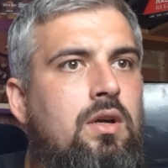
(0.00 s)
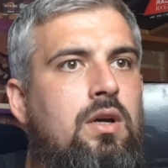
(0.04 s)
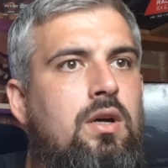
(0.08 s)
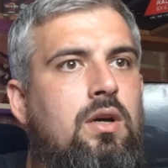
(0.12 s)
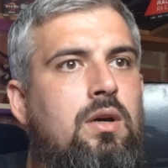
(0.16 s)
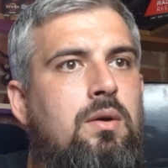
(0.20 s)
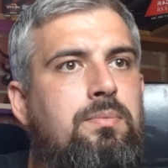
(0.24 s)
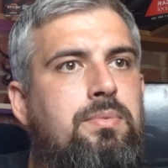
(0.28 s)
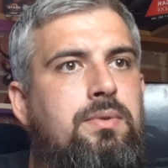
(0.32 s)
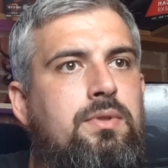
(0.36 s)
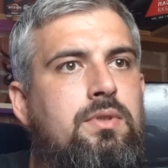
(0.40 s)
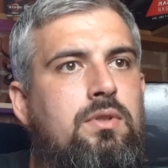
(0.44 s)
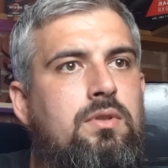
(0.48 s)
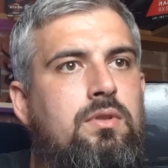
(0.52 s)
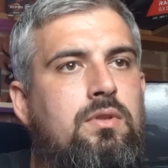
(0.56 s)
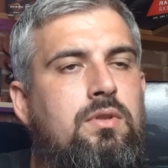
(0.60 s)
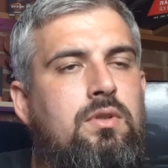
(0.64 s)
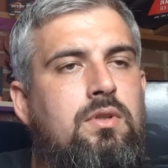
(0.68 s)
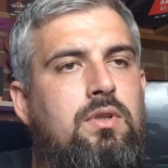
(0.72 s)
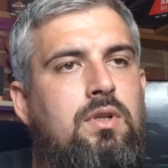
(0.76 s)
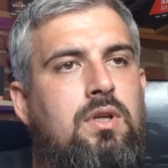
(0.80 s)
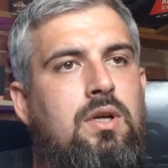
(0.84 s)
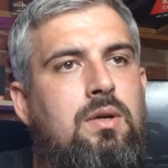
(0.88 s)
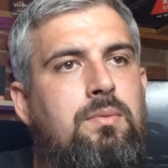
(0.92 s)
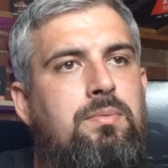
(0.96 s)
apt
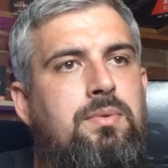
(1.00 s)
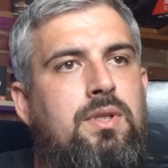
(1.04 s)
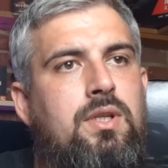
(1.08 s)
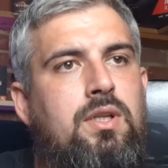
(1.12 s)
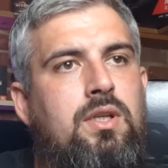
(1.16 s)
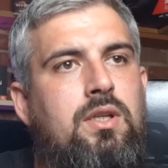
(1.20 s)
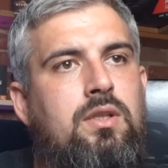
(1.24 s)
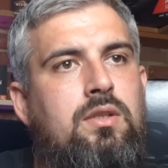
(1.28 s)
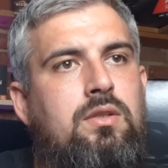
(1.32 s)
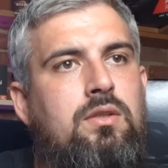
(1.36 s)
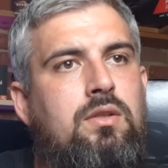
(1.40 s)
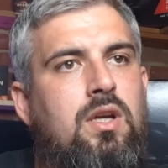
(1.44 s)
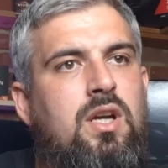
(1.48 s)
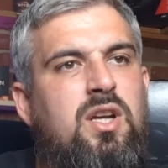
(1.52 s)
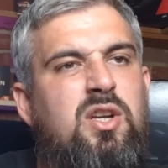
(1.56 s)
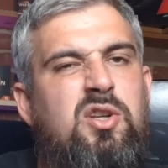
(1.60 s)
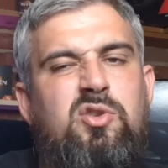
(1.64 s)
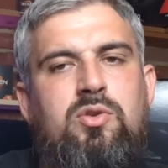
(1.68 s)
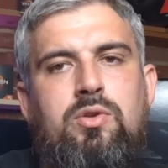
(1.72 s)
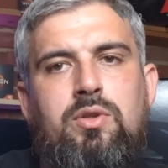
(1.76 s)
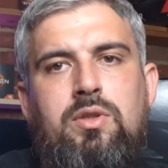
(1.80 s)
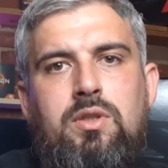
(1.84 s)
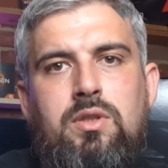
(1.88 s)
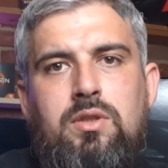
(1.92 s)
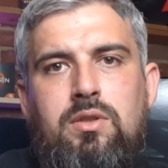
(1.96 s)
update. I
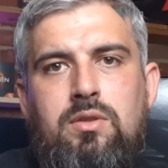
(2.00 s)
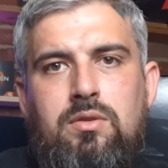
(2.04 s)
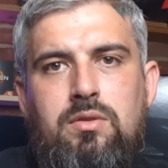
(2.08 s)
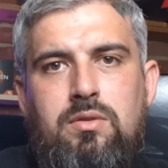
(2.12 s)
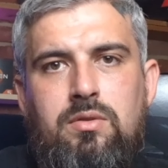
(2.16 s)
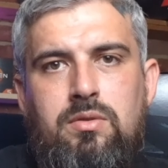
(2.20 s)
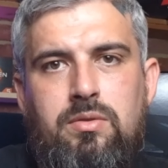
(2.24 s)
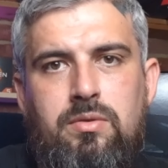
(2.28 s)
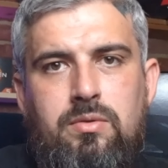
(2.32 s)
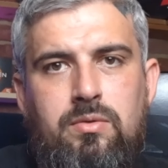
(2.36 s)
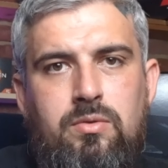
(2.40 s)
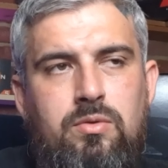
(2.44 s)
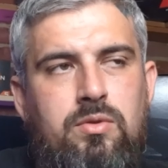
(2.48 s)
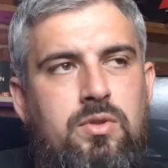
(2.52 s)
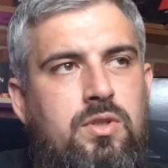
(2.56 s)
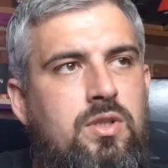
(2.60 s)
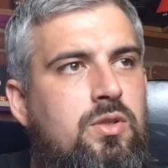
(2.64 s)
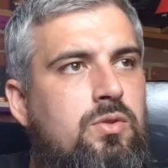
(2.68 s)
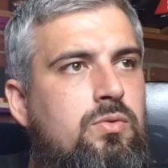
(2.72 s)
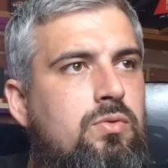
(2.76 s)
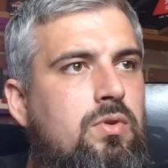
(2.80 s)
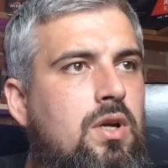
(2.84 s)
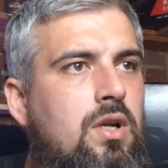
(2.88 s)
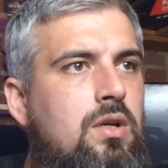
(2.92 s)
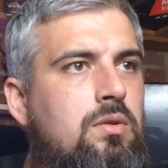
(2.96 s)
shouldn't do
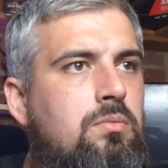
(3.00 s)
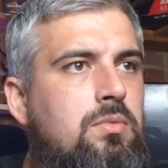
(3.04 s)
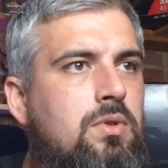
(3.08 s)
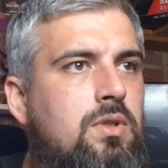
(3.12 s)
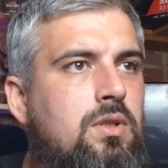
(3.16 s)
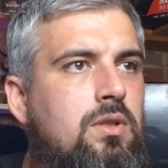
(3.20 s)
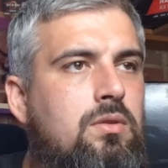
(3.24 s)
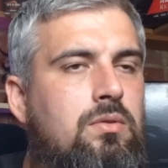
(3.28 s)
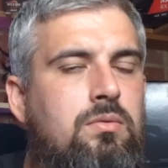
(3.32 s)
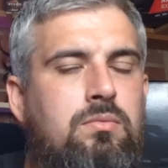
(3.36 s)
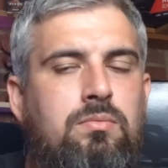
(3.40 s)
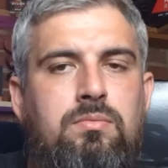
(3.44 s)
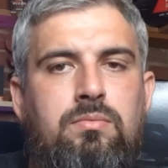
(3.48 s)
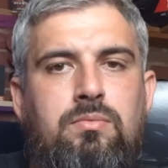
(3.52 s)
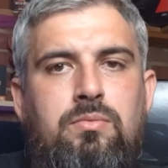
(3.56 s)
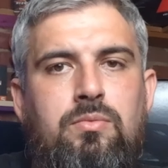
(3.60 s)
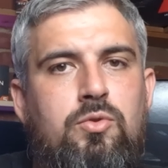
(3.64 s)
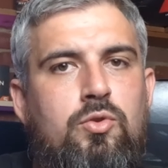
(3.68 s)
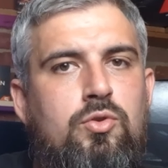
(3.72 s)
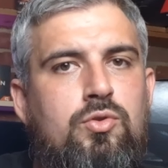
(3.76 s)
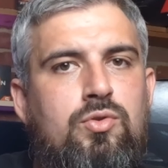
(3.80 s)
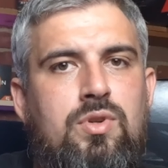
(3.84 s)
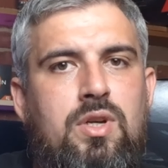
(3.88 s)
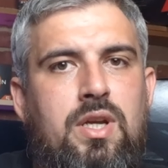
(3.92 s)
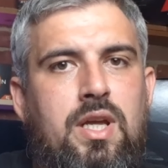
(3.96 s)
this one, but
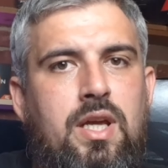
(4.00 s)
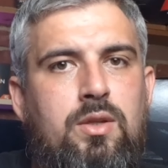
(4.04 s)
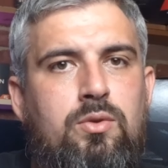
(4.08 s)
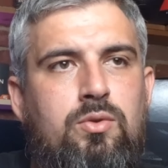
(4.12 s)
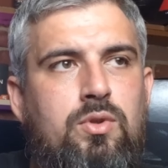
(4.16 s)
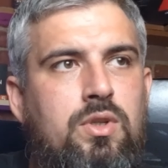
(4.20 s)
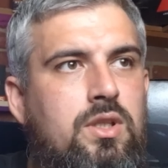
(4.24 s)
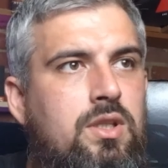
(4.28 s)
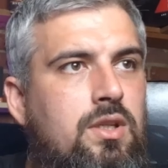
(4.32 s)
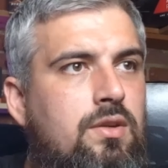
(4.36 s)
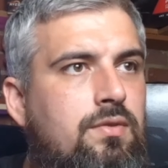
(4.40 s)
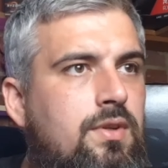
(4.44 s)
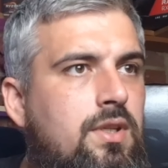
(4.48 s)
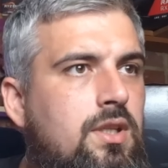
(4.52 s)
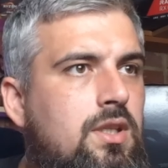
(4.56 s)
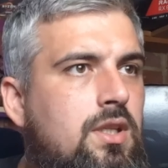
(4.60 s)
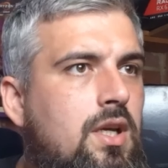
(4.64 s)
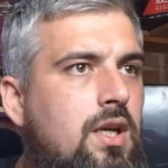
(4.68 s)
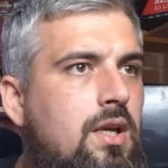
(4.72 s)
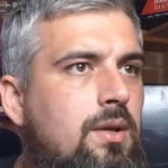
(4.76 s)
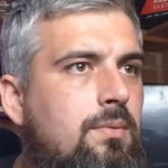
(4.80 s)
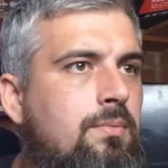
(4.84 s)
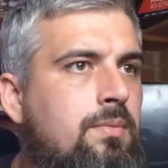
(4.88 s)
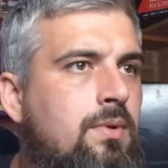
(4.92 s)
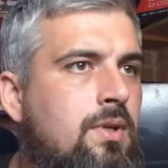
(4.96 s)
usually I do it every
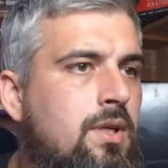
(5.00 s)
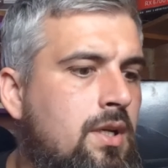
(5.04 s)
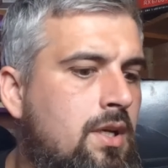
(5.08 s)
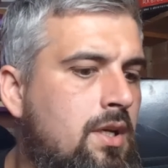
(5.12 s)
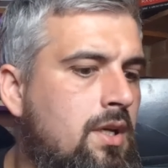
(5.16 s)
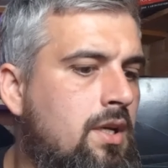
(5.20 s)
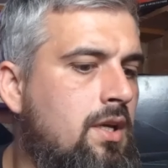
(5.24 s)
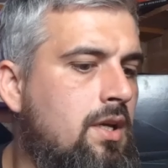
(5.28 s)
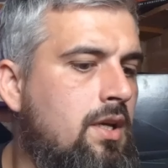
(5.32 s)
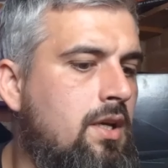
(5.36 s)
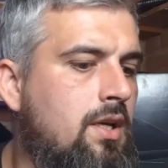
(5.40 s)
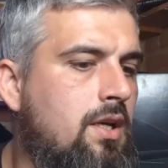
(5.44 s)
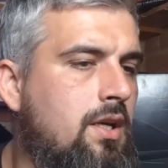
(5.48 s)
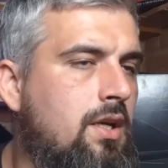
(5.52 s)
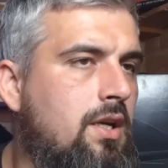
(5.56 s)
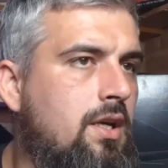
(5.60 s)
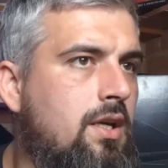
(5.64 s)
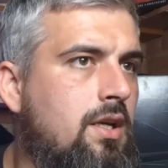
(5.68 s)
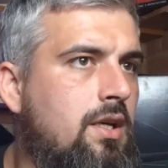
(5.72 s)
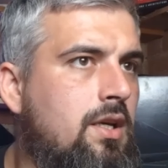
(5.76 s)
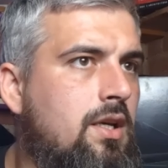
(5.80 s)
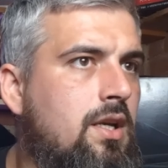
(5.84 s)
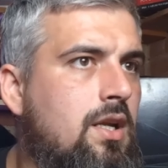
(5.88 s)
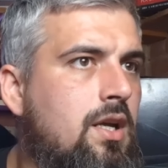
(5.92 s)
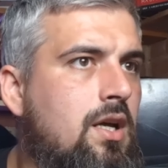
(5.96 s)
time.
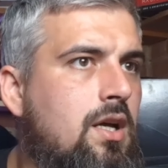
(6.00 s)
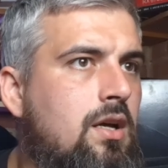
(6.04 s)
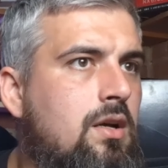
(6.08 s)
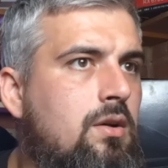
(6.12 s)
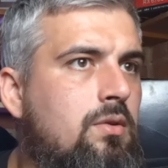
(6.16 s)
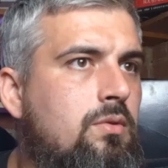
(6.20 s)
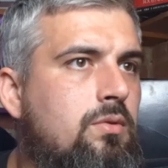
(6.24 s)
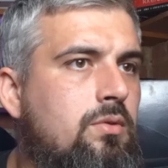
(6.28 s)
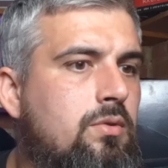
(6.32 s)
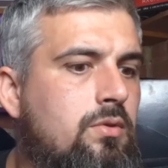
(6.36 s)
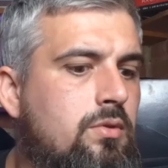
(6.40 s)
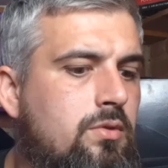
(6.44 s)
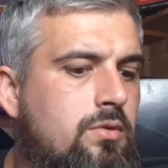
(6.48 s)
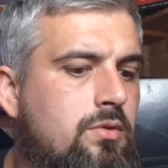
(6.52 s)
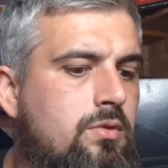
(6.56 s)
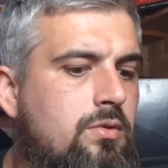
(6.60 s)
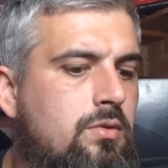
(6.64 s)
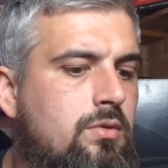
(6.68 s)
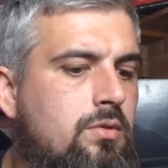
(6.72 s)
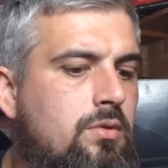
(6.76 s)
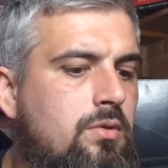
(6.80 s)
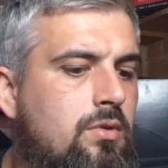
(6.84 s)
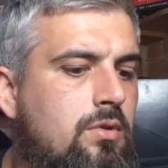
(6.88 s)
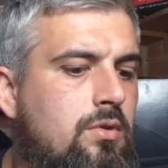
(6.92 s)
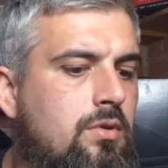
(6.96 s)
And now
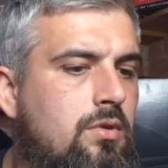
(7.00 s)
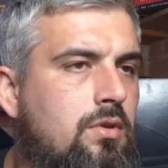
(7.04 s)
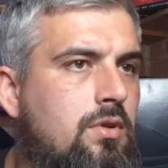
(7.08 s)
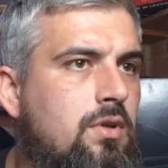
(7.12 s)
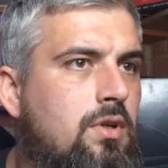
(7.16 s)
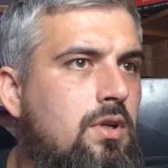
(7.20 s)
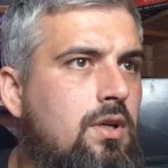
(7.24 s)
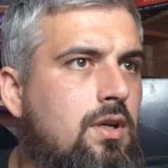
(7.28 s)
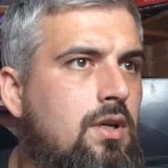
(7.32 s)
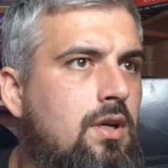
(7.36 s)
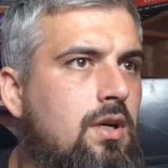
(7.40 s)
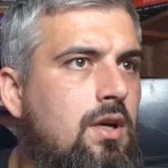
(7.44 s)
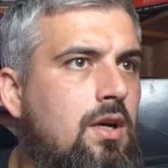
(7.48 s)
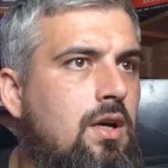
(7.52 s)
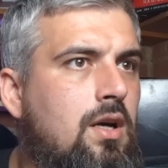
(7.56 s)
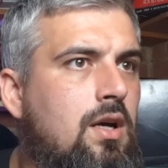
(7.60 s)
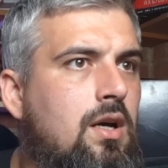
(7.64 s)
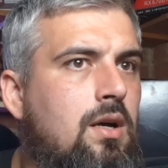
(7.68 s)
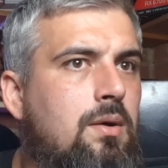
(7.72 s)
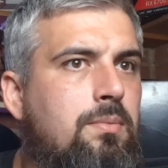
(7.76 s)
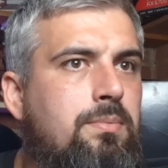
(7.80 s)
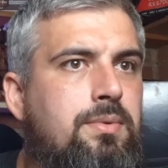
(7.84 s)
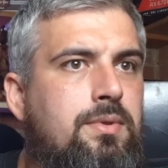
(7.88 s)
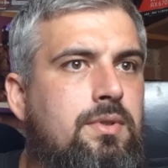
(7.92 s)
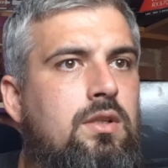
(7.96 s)
sudo
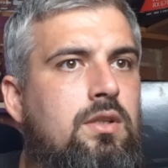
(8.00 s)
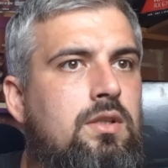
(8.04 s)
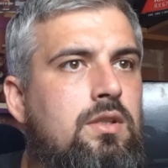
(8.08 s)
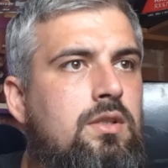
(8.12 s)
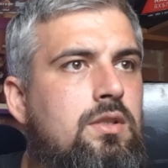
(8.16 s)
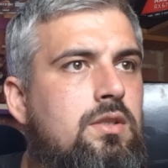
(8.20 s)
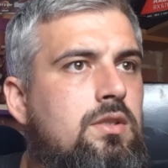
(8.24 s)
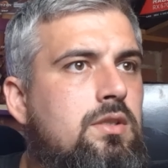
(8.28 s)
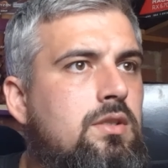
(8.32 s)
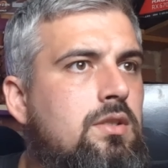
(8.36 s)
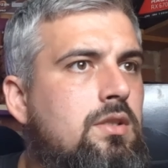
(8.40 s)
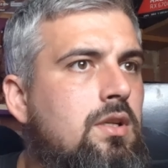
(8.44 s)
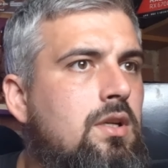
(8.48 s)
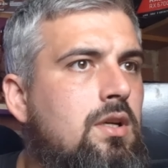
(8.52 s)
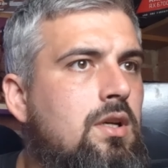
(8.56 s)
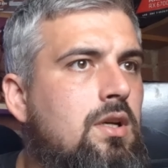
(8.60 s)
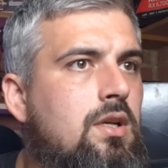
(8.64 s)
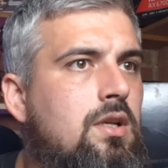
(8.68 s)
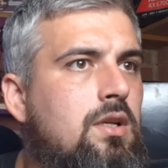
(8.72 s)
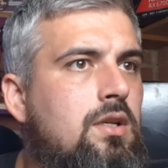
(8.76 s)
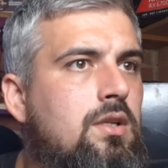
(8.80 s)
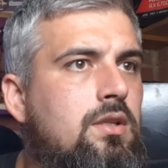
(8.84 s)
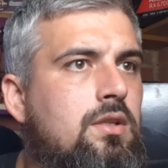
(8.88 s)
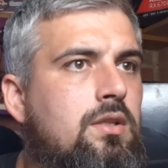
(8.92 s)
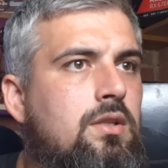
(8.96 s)
apt
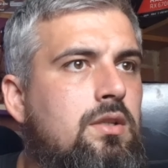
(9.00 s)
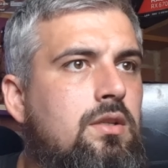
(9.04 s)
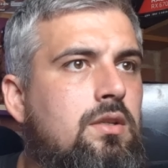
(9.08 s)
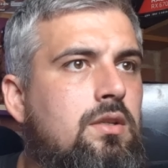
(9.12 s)
install